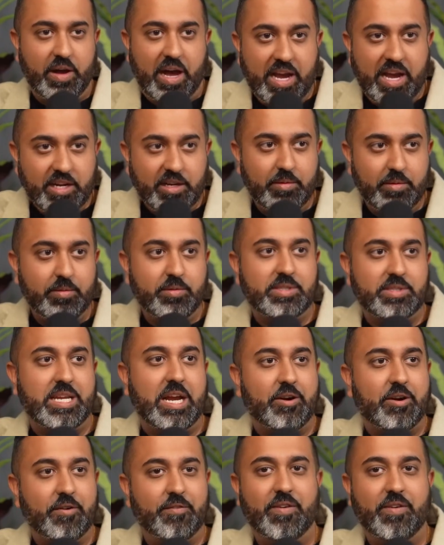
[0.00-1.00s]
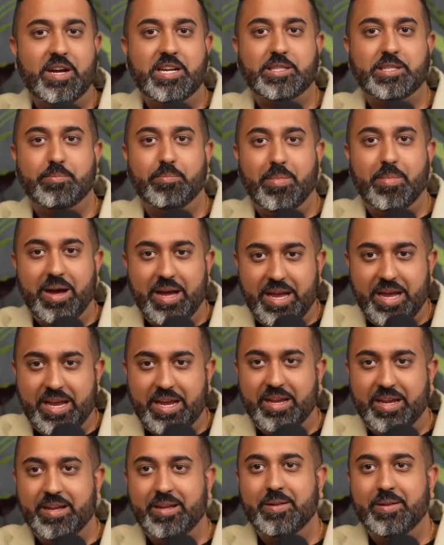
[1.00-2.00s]
I sacrifice
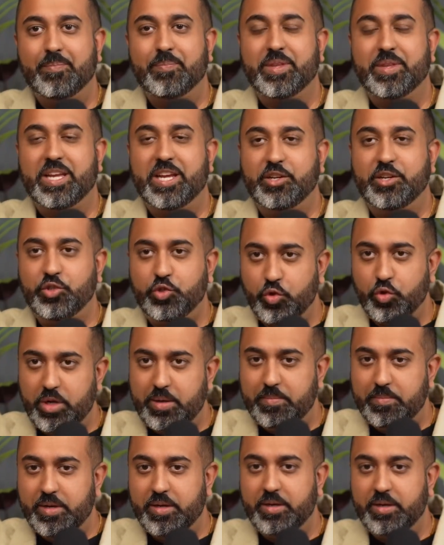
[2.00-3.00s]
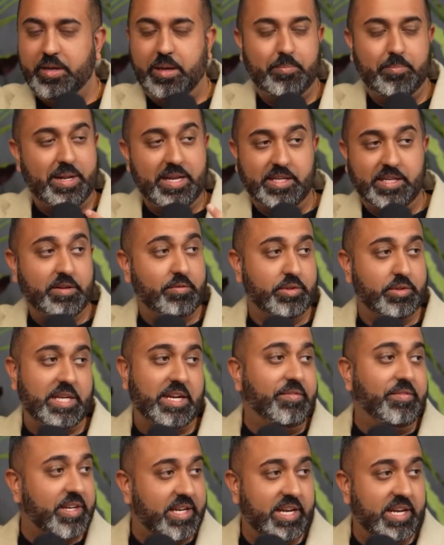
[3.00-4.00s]
my enjoyment, I'm playing devil's
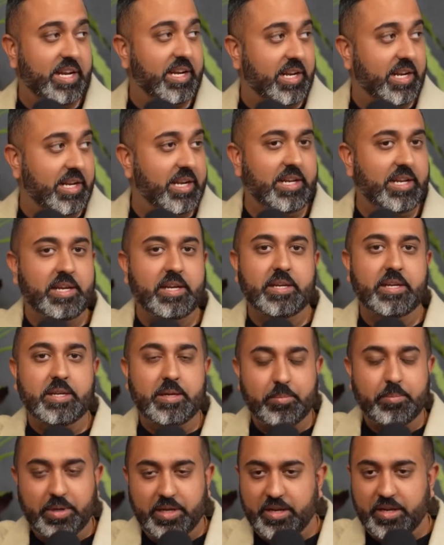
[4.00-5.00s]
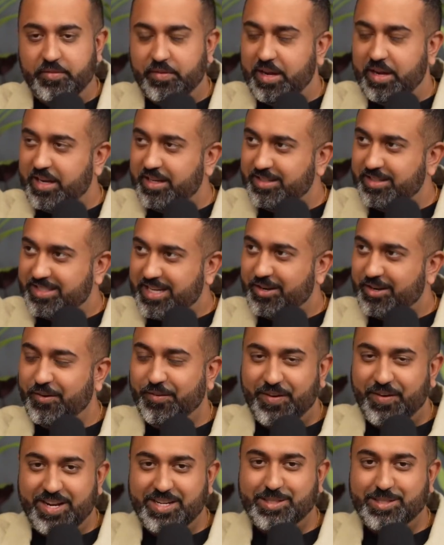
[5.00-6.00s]
advocate here clearly, but if I
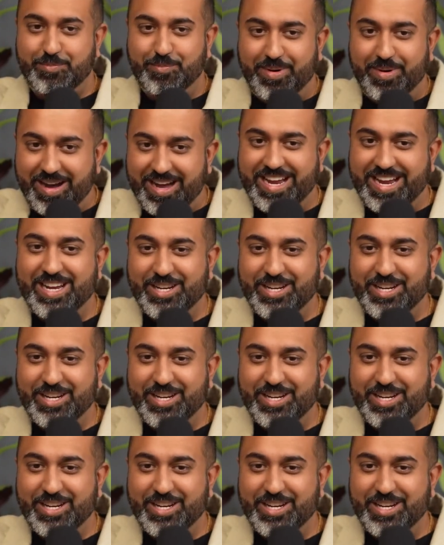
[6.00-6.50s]
sacrifice my